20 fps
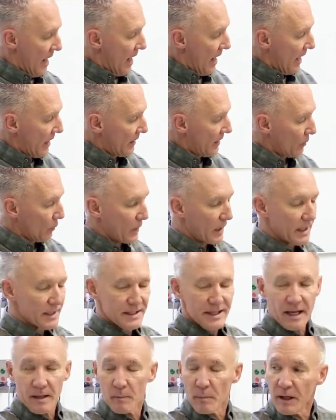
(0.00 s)
And then we can
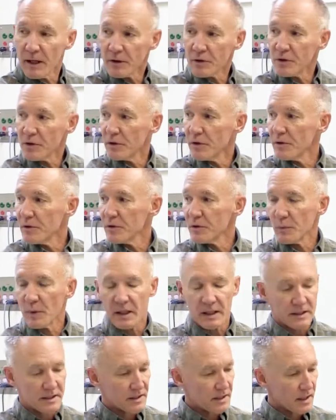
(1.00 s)
take pictures, we
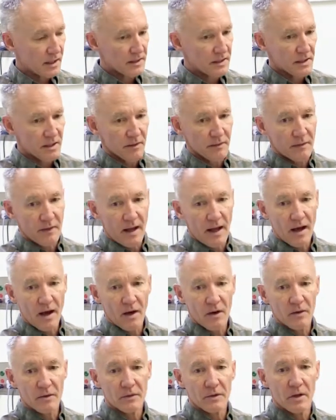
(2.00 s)
can suck stuff
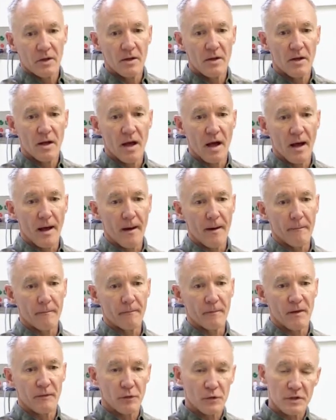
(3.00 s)
out.
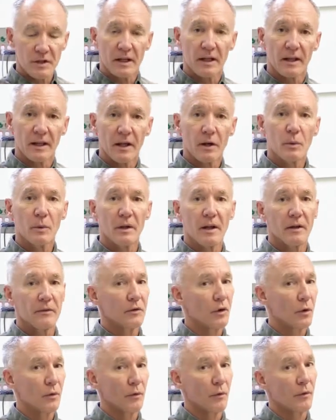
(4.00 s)
If there's any liquid
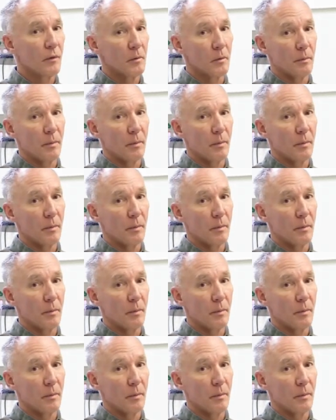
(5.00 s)
left over from the